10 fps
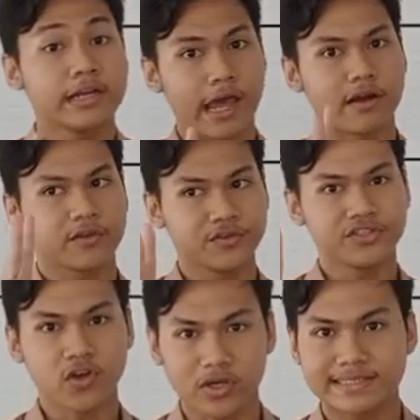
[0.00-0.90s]
There are
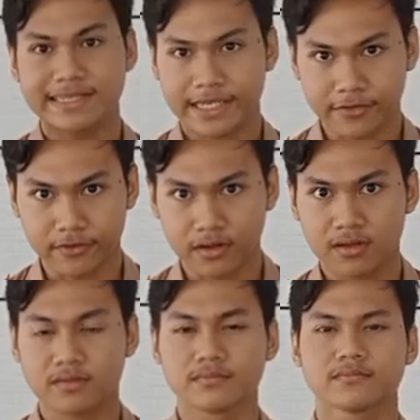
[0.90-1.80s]
two choices here.
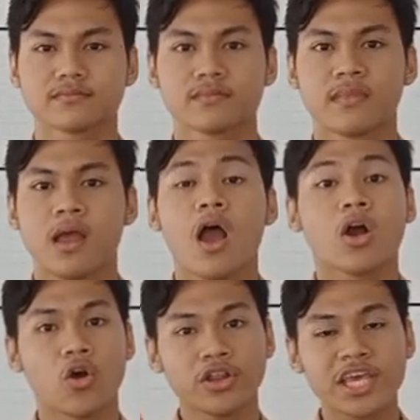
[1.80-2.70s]

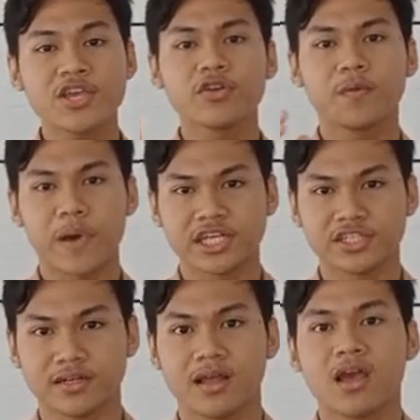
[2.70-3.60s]
Continue the
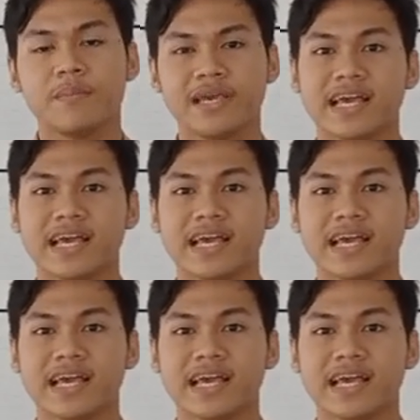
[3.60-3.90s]
passion